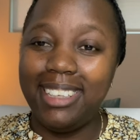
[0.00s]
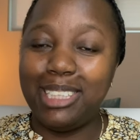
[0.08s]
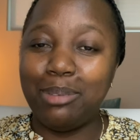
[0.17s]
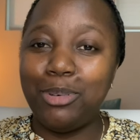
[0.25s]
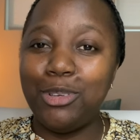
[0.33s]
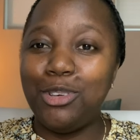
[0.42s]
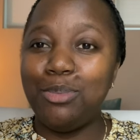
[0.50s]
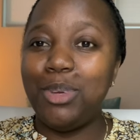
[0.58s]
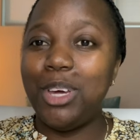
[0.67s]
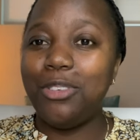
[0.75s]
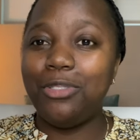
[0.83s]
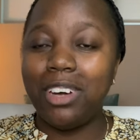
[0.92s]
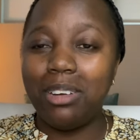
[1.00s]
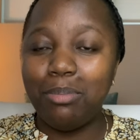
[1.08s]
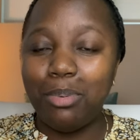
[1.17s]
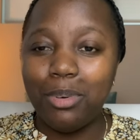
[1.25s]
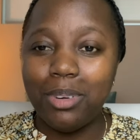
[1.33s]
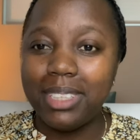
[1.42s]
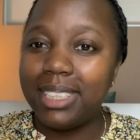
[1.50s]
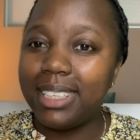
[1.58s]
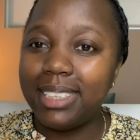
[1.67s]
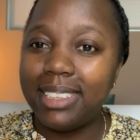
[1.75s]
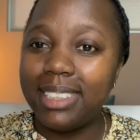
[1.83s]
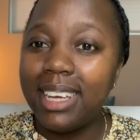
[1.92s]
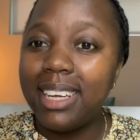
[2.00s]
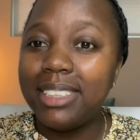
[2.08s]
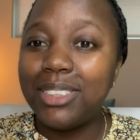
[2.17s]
It's supposed to be a fun process.